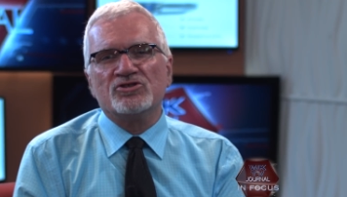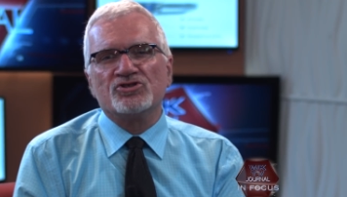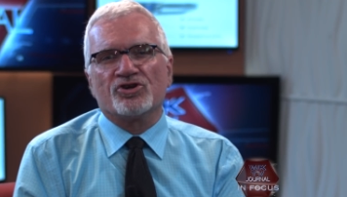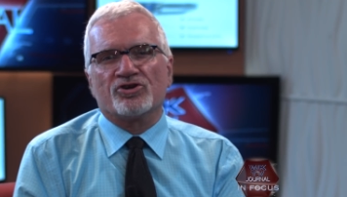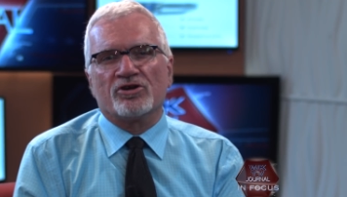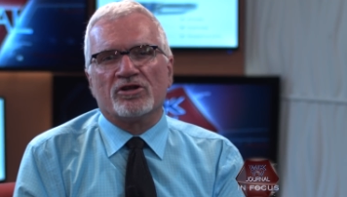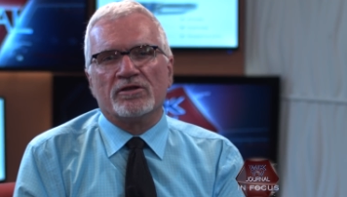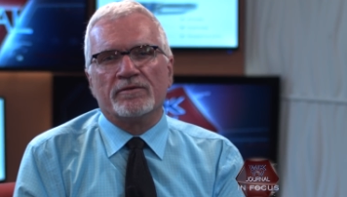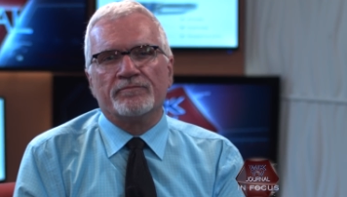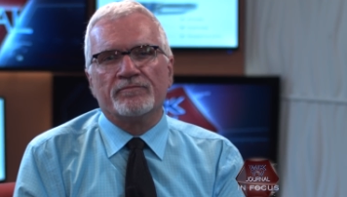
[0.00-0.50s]
Journal.
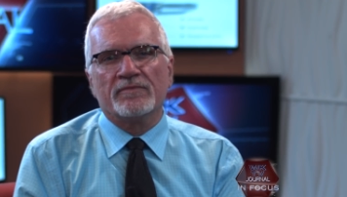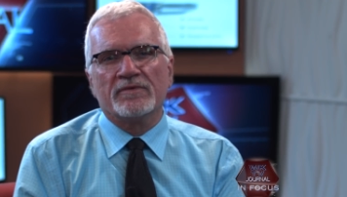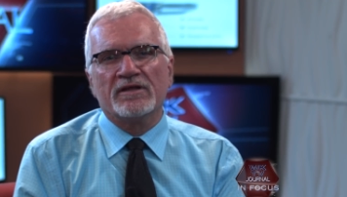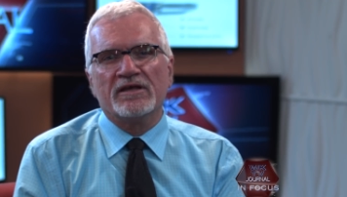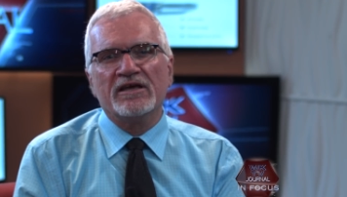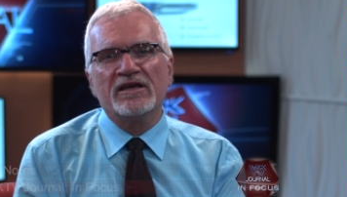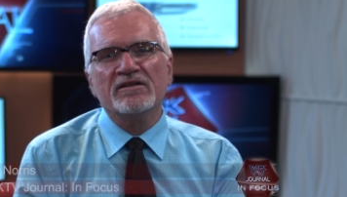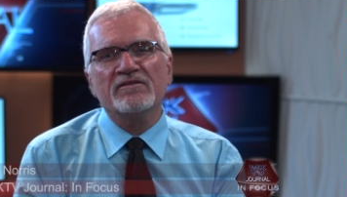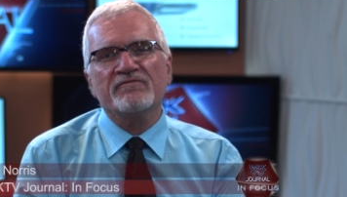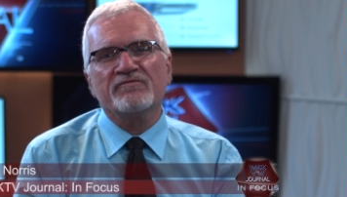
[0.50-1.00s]

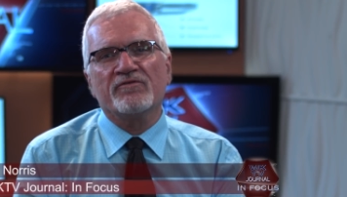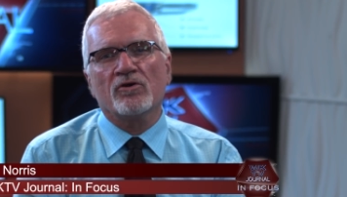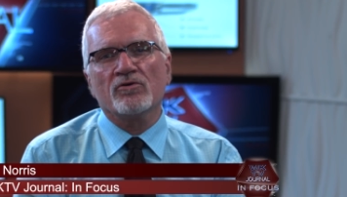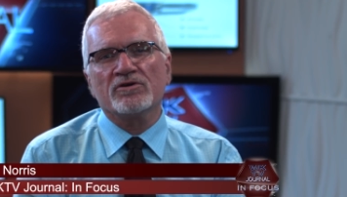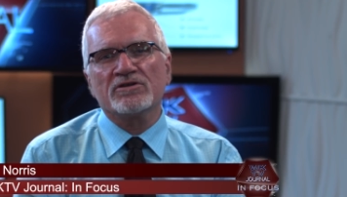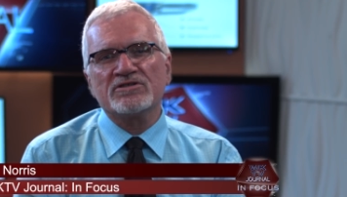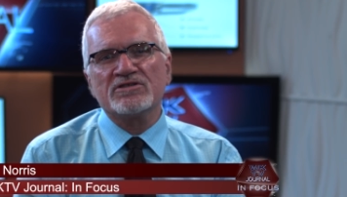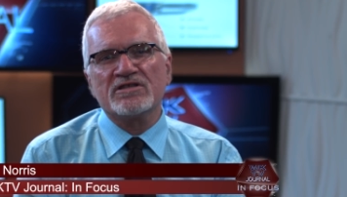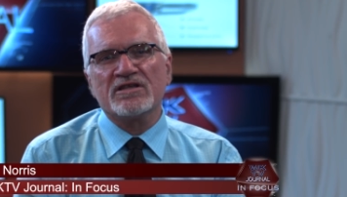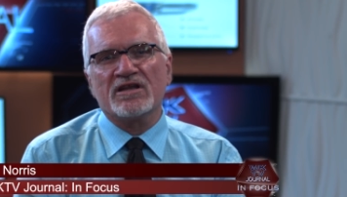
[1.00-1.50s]
In
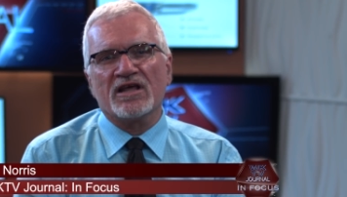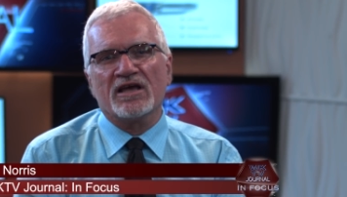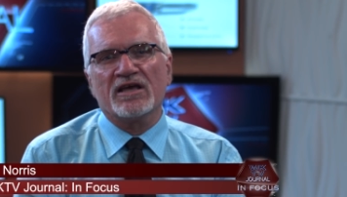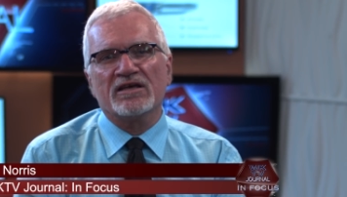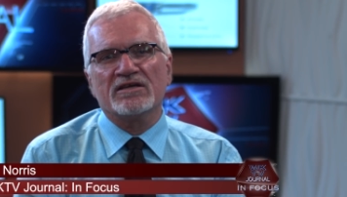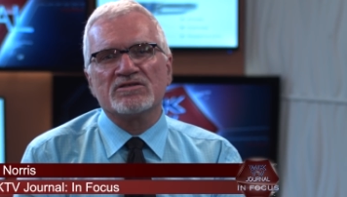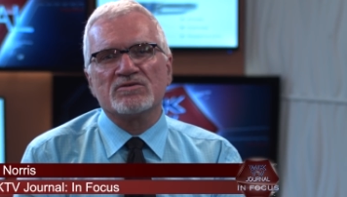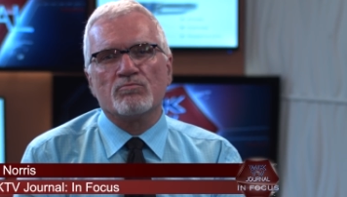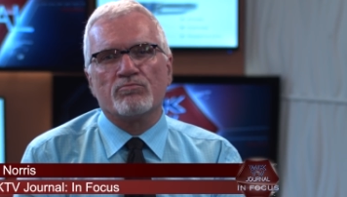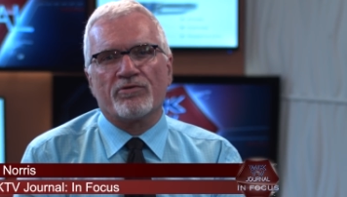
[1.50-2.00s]
focus today
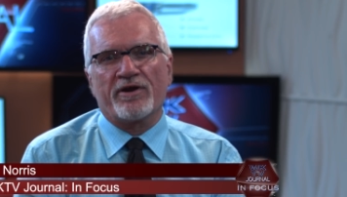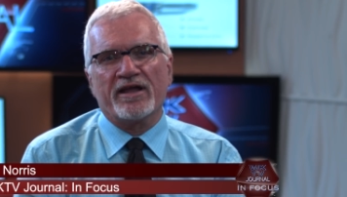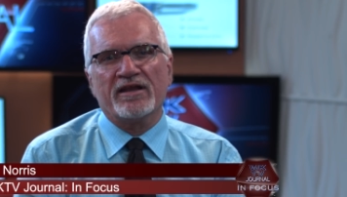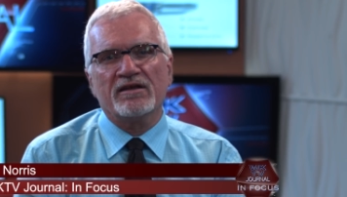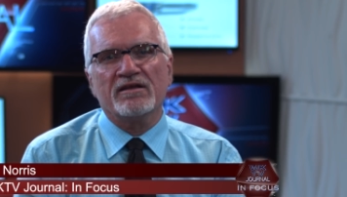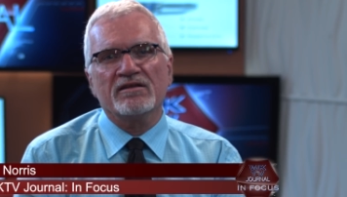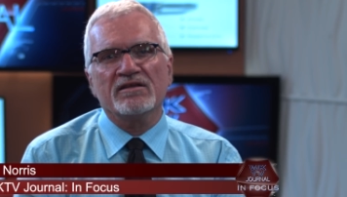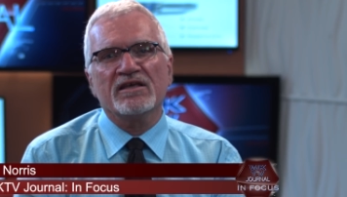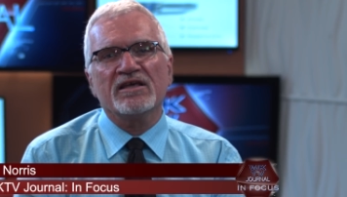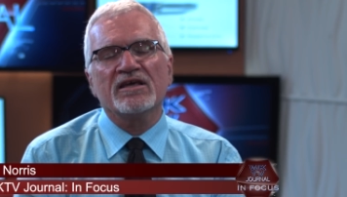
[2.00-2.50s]
is
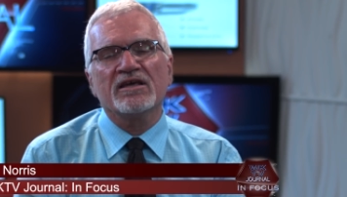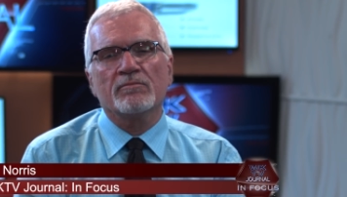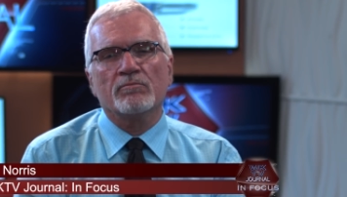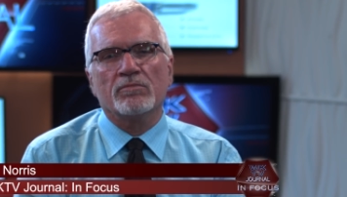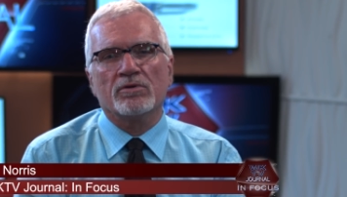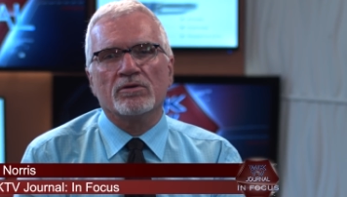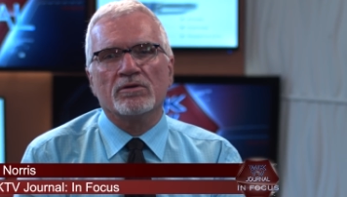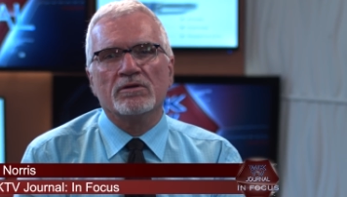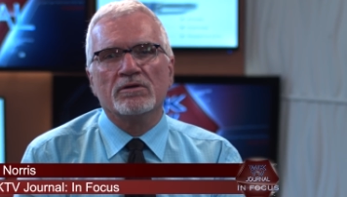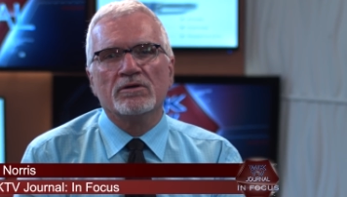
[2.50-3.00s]
Brandon Kimble,